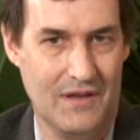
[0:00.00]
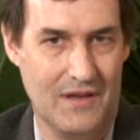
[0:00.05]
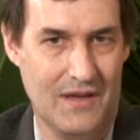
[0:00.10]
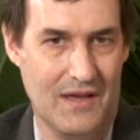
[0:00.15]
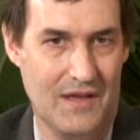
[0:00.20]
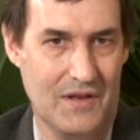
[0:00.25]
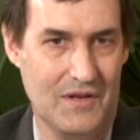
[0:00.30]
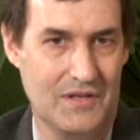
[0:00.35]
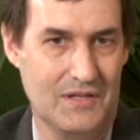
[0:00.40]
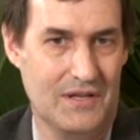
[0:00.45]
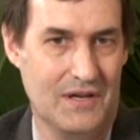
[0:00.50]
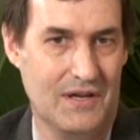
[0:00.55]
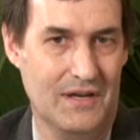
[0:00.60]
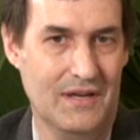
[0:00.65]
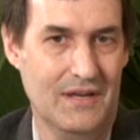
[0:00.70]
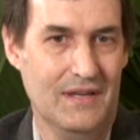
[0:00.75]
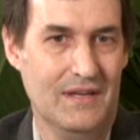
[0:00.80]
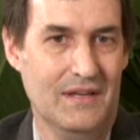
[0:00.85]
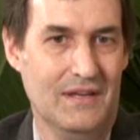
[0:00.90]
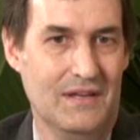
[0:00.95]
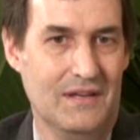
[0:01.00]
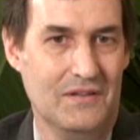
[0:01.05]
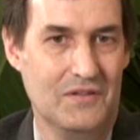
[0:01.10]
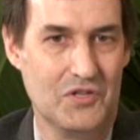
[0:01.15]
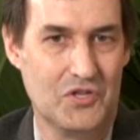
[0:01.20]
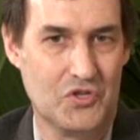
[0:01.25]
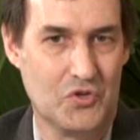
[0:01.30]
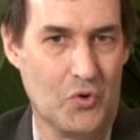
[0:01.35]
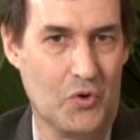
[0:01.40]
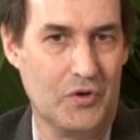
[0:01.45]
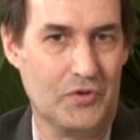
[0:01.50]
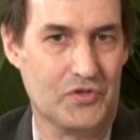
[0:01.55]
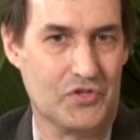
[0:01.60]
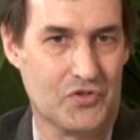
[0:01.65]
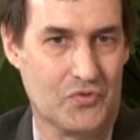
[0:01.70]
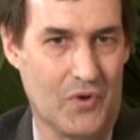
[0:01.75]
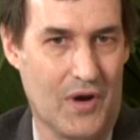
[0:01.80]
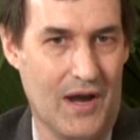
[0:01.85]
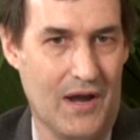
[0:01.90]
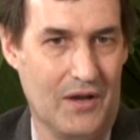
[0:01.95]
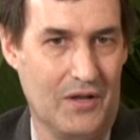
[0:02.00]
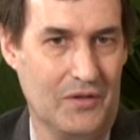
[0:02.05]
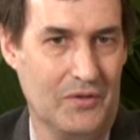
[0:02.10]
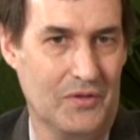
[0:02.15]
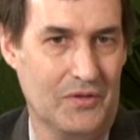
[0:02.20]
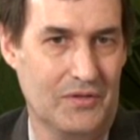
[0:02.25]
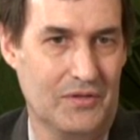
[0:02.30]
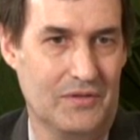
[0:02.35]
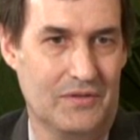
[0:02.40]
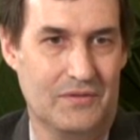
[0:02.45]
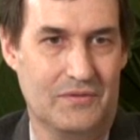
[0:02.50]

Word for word: and the shortest trial